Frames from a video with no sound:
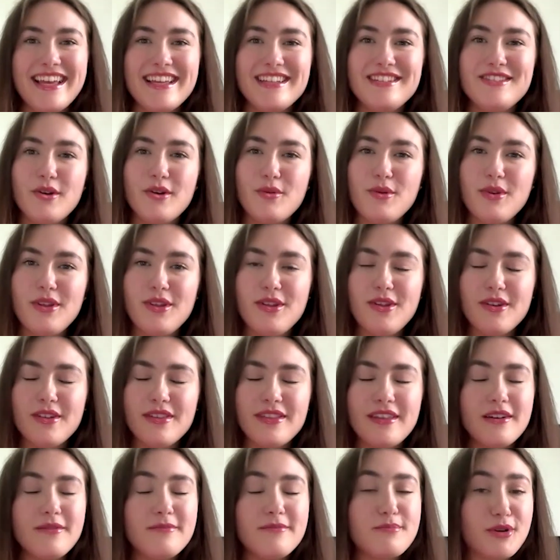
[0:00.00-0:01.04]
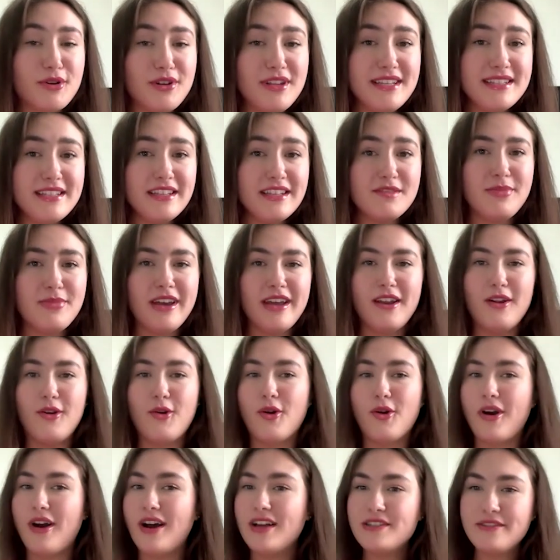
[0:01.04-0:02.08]
So the Bernice has played
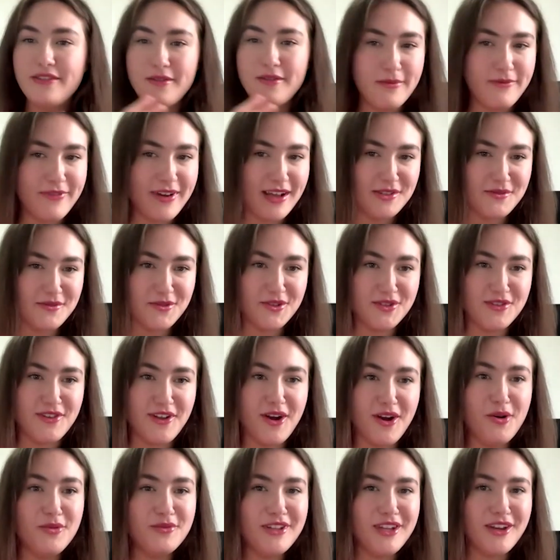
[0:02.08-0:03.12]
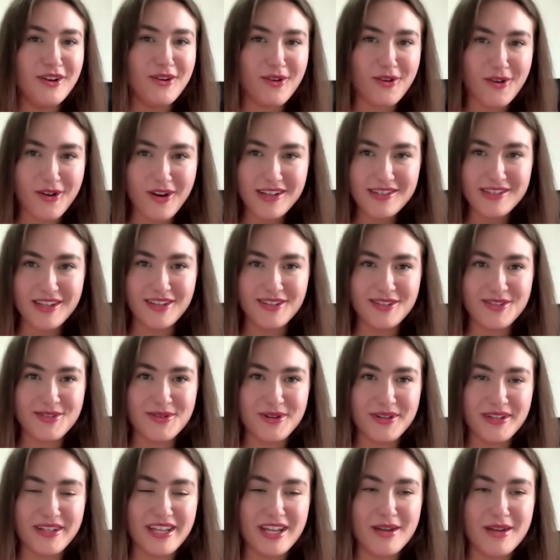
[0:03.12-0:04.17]
across film festivals, not only across
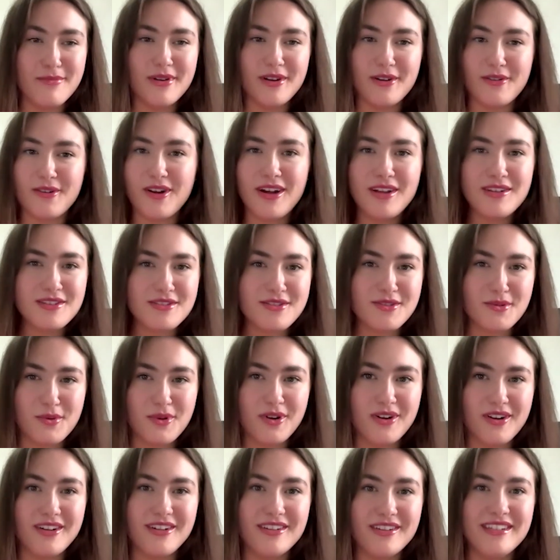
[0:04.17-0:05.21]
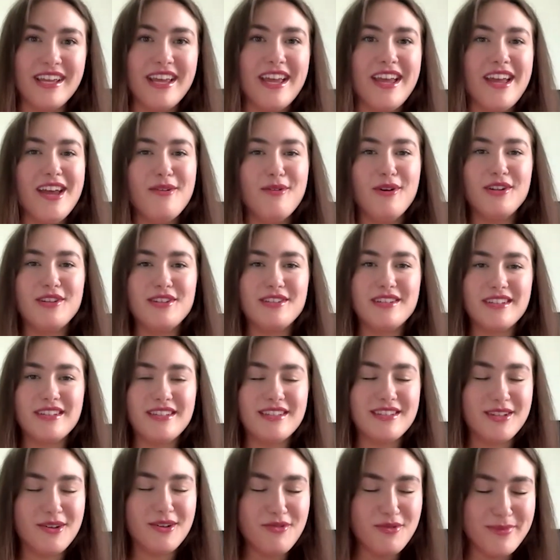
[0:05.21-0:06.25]
Australia, but across the world, which
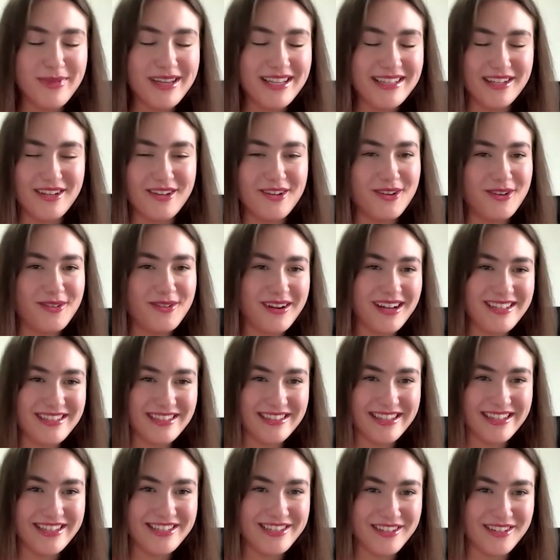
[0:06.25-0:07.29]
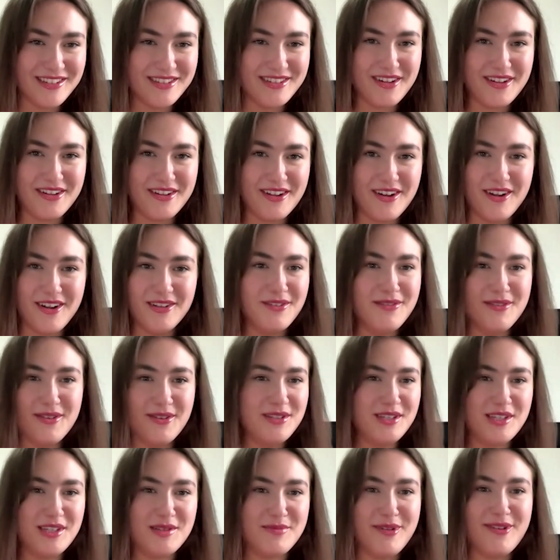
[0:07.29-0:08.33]
is so amazing. Congratulations on all of
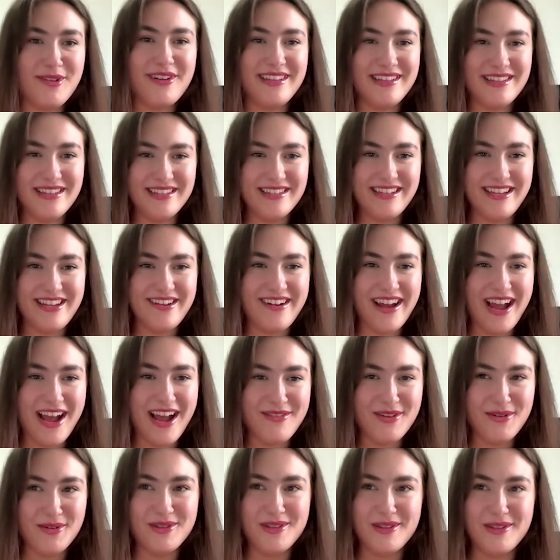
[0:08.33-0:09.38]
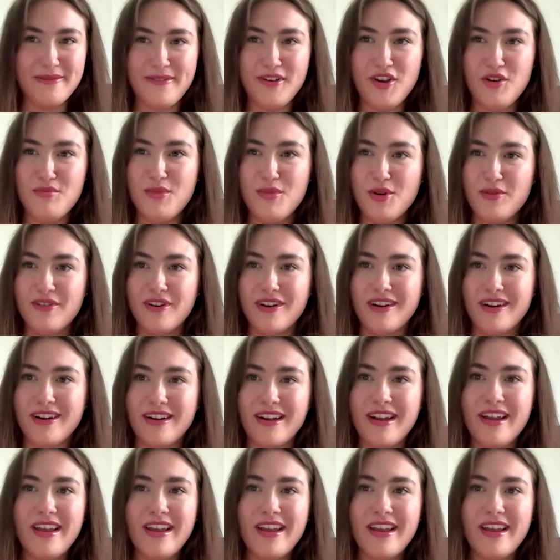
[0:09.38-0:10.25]
those experiences that you're having with the film over